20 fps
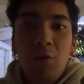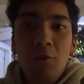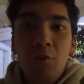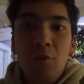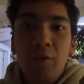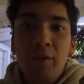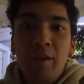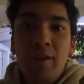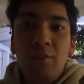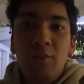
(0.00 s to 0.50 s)

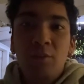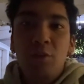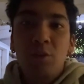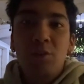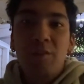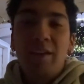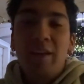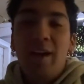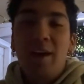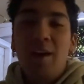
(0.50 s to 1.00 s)
all of you guys
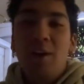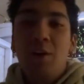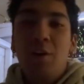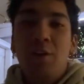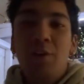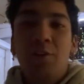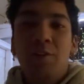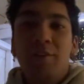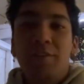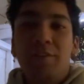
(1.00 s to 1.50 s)
go
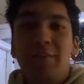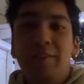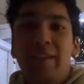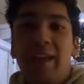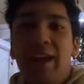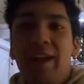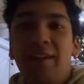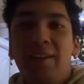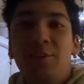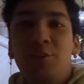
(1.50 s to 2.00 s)
tell
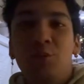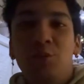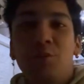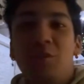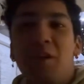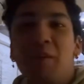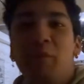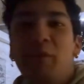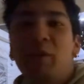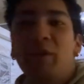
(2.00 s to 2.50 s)
Danny
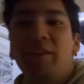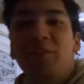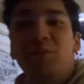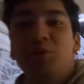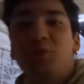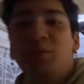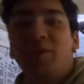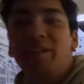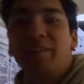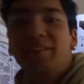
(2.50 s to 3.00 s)
to cover
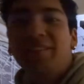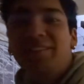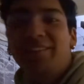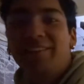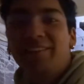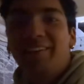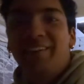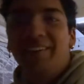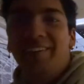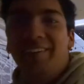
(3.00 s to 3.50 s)
his
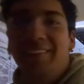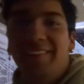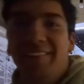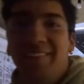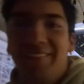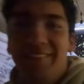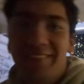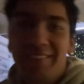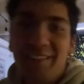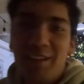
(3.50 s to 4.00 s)
strings. So
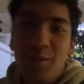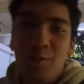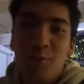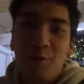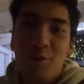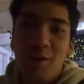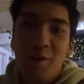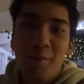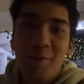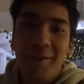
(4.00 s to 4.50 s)

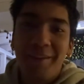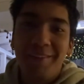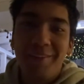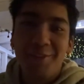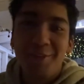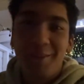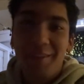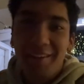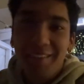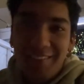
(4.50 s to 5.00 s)
tell him to cover
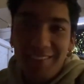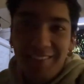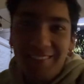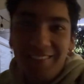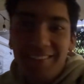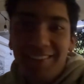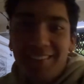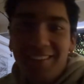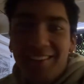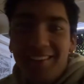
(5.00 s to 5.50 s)
his
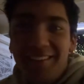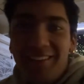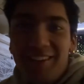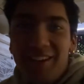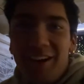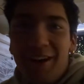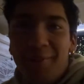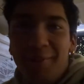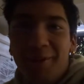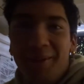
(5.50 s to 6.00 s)
strings.
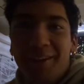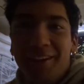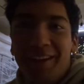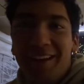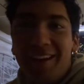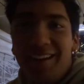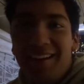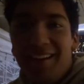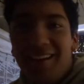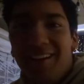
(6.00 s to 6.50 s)
Y'all have a
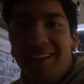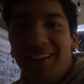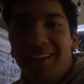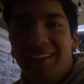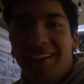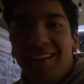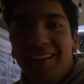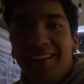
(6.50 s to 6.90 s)
good night.